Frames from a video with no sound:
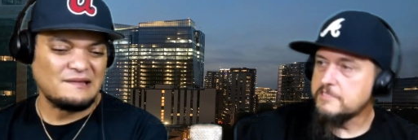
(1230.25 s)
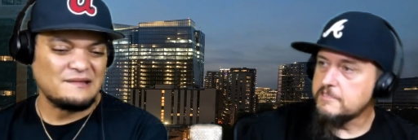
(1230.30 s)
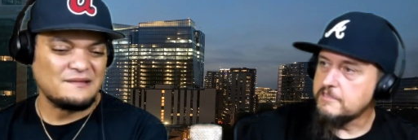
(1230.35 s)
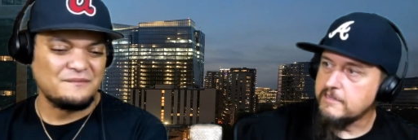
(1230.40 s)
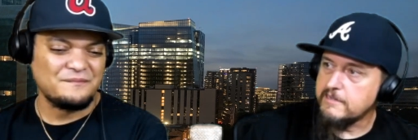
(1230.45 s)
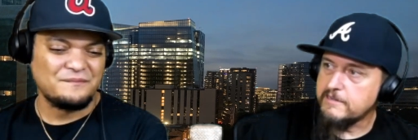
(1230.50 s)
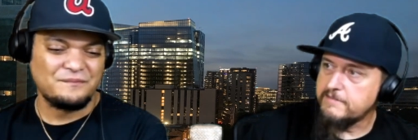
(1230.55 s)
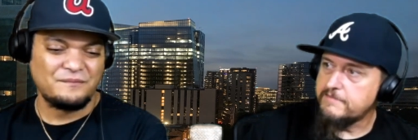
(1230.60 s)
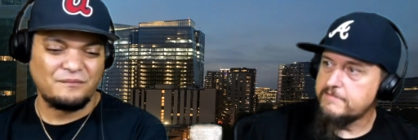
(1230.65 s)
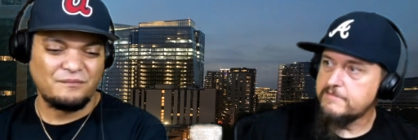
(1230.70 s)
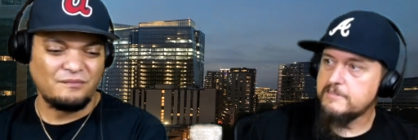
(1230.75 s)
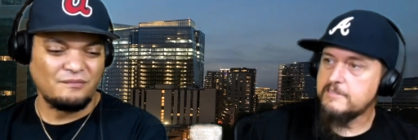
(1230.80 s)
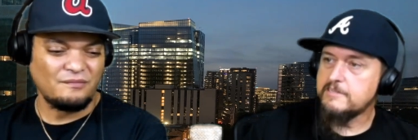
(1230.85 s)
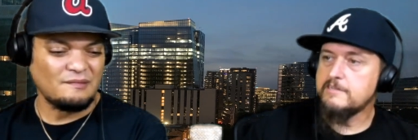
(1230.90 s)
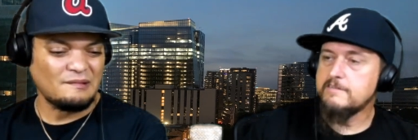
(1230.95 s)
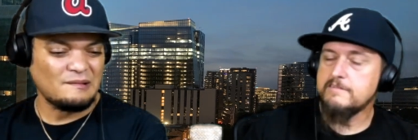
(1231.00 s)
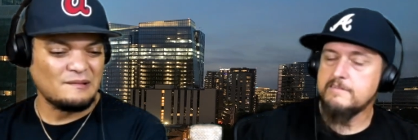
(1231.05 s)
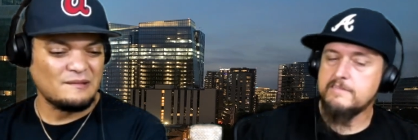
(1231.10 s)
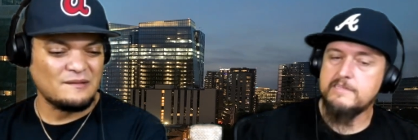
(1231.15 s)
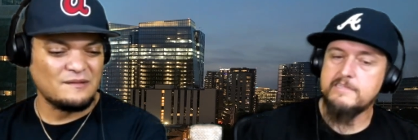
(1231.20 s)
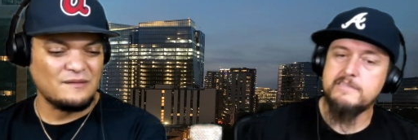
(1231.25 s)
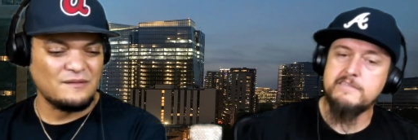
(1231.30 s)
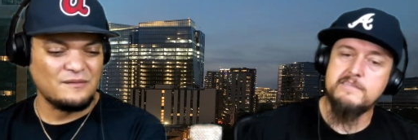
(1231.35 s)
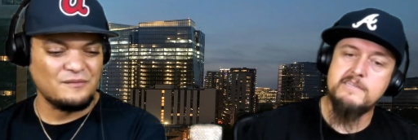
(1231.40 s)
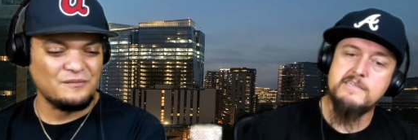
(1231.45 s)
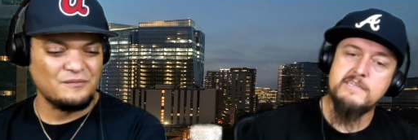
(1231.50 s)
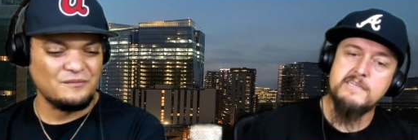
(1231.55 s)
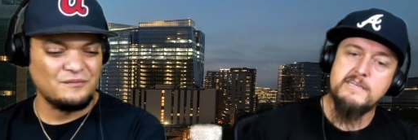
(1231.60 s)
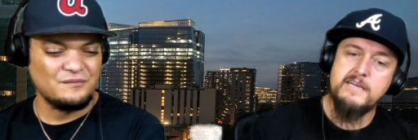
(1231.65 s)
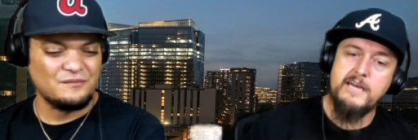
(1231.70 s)
Speaker 1: stuff. You know, like
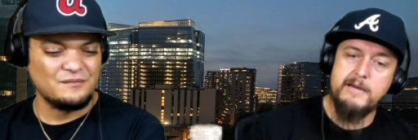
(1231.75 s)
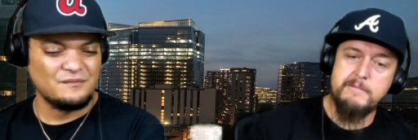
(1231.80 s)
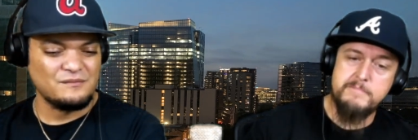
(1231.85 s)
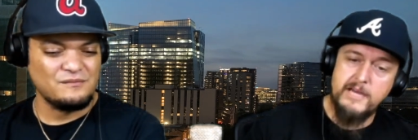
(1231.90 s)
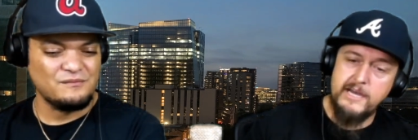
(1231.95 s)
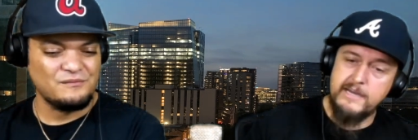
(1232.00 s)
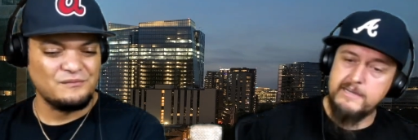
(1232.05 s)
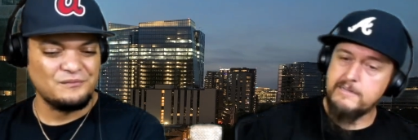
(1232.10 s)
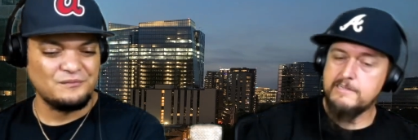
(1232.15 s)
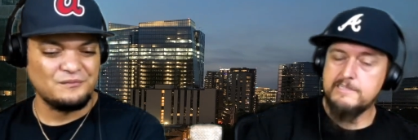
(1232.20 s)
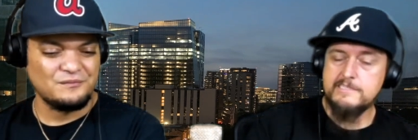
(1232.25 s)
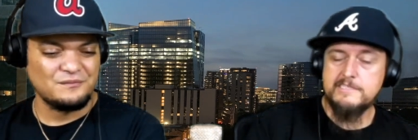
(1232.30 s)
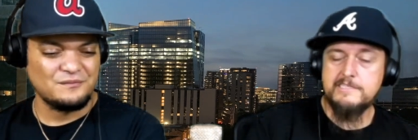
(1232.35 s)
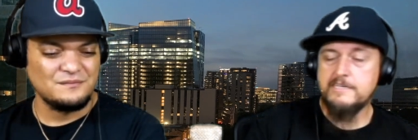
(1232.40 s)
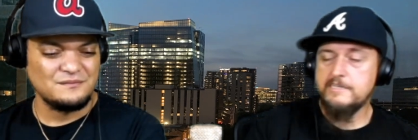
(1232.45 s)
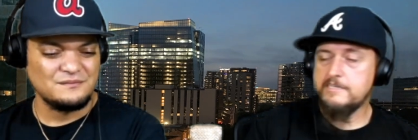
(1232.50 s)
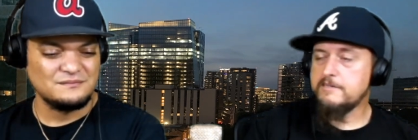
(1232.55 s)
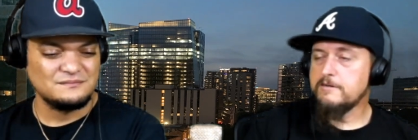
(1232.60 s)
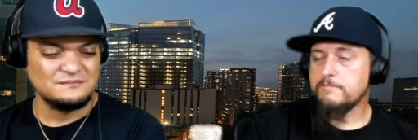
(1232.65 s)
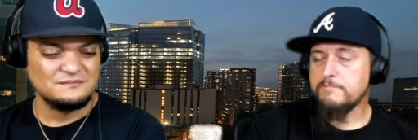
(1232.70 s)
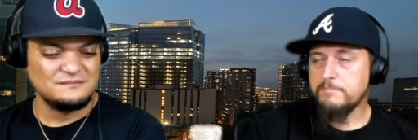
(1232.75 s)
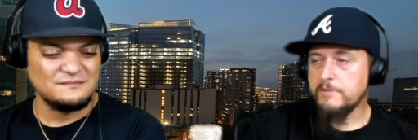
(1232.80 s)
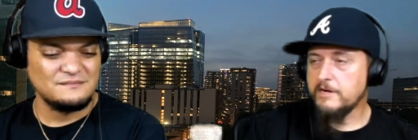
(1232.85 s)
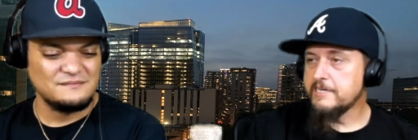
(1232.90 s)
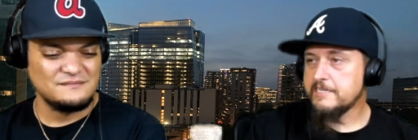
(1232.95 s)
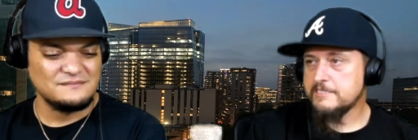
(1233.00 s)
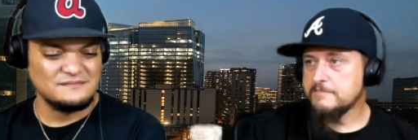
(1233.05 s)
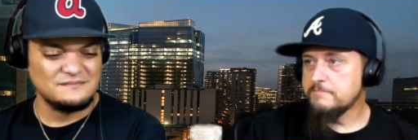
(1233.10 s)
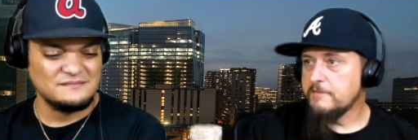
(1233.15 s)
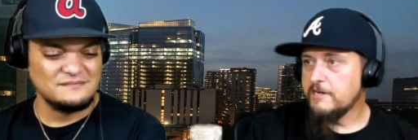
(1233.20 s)
I'm not gonna say your
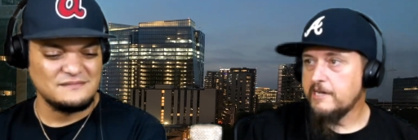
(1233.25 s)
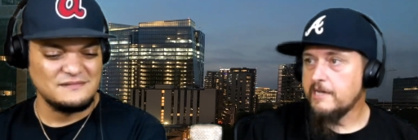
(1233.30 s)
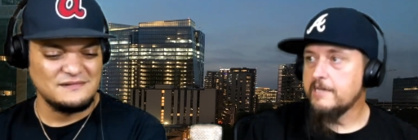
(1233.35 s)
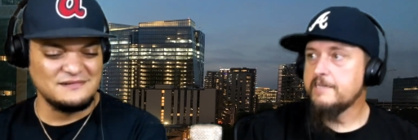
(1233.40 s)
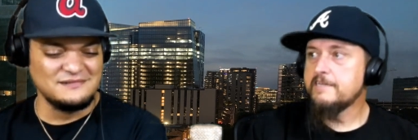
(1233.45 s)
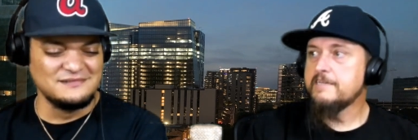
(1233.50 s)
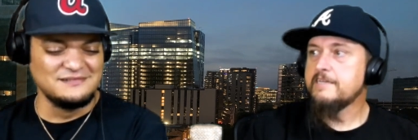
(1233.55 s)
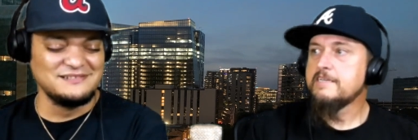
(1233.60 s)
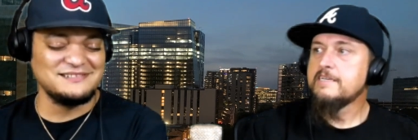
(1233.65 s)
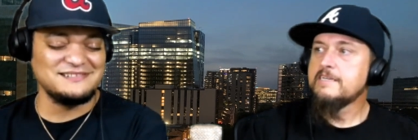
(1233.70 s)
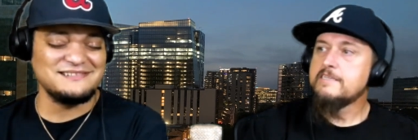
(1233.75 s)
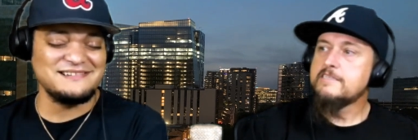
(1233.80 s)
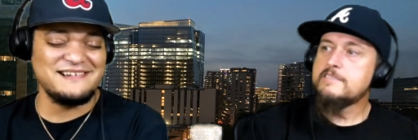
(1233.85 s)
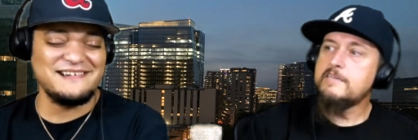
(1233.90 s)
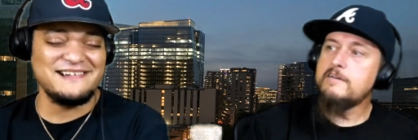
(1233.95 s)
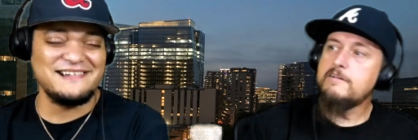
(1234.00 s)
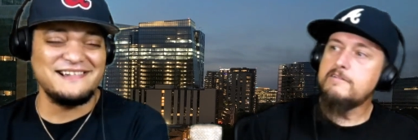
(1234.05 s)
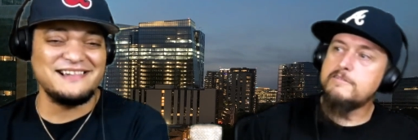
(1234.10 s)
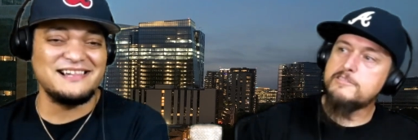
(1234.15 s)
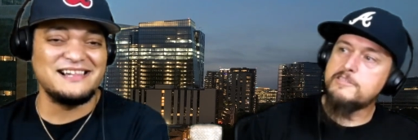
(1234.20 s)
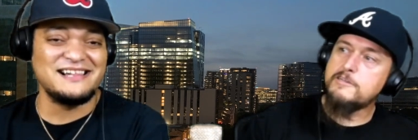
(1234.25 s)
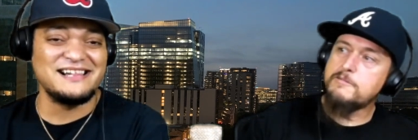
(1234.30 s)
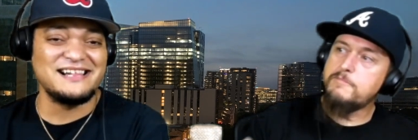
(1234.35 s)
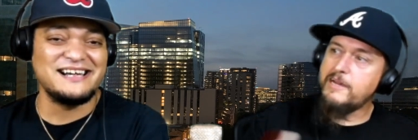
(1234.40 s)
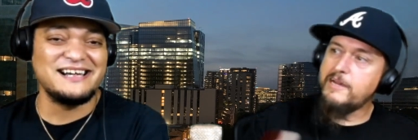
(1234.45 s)
butt is mine. So, so